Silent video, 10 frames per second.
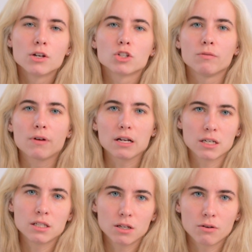So we've got
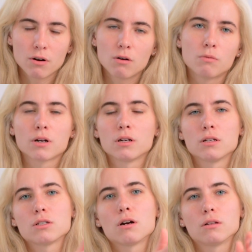day 0, we're going to
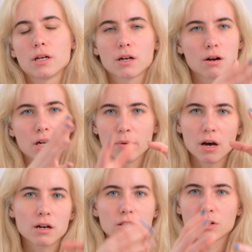start like our
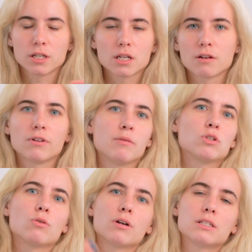antibiotics, our
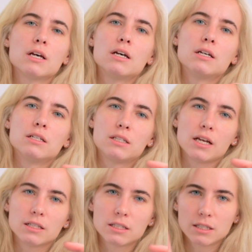anti-inflammatories.
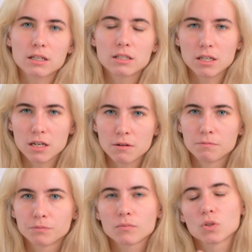Day 60,
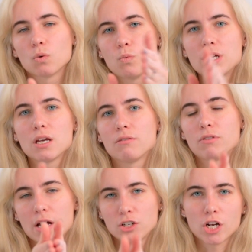we give
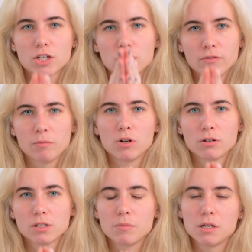that injection of the
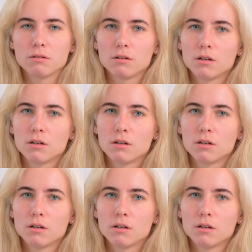melarsamine.